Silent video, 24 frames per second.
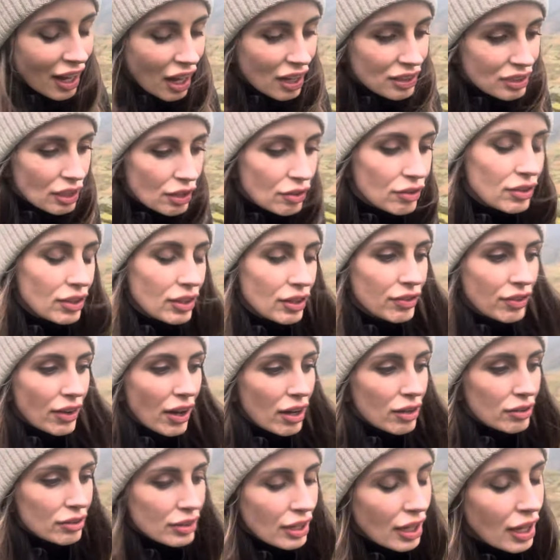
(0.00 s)
I definitely
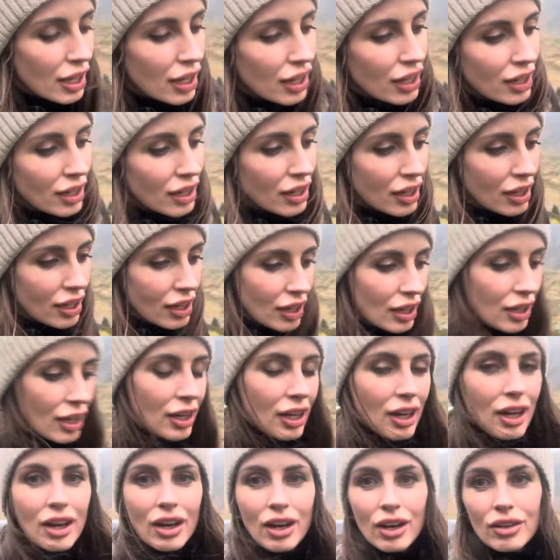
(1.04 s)
found that
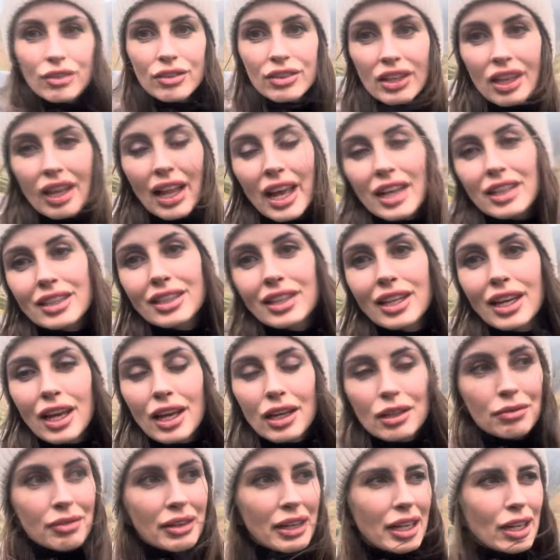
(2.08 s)
for the last year
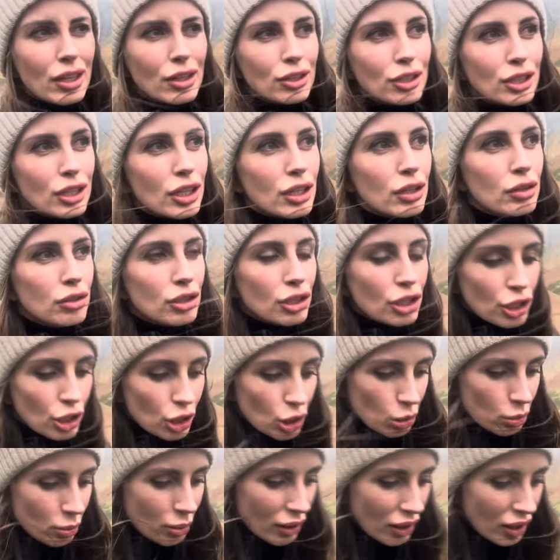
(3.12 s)
being on YouTube,